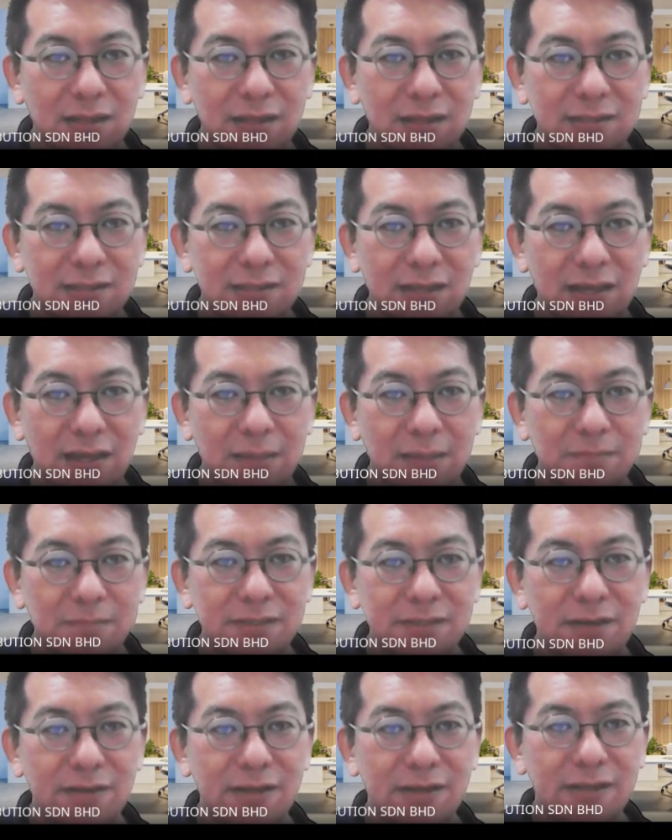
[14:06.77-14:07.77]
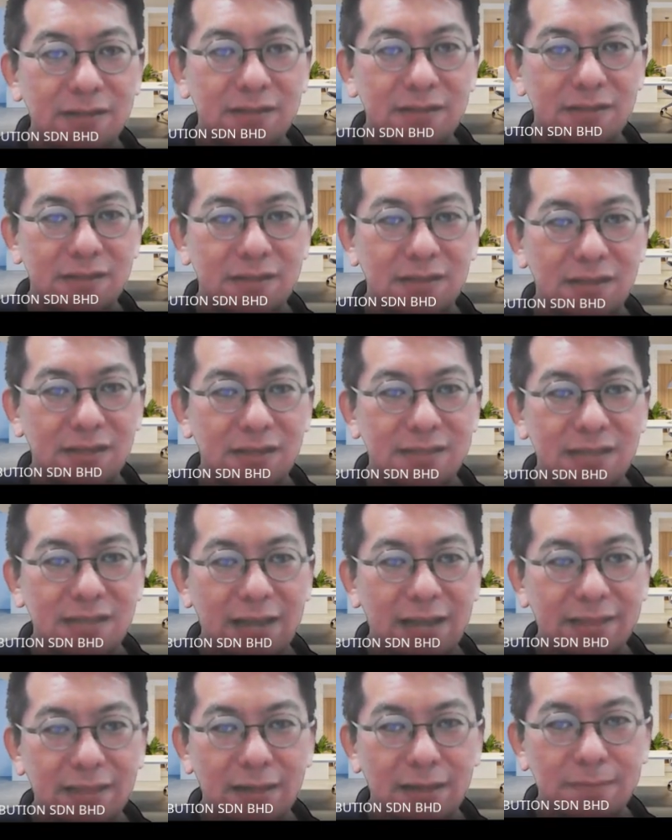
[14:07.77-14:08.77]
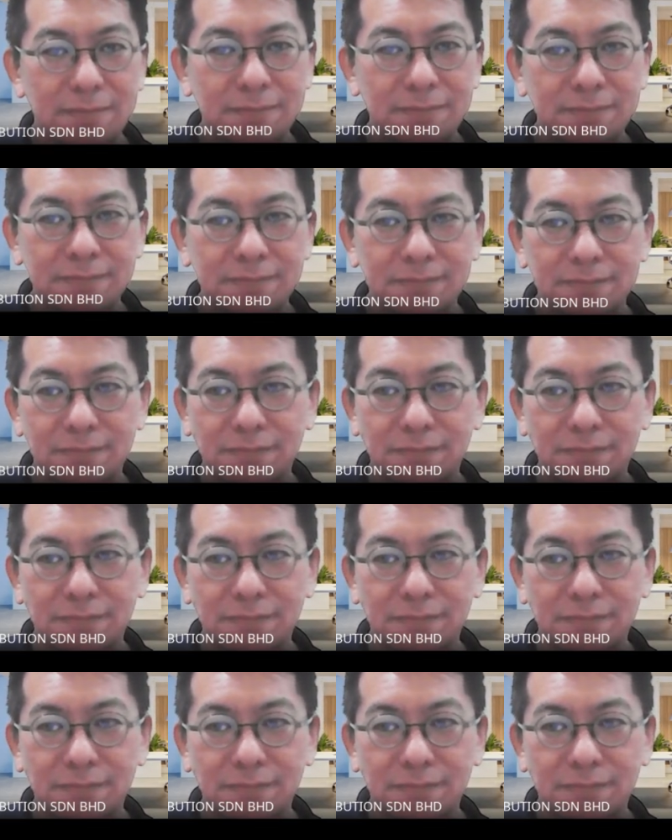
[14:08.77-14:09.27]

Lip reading: let's say I'm selling this item,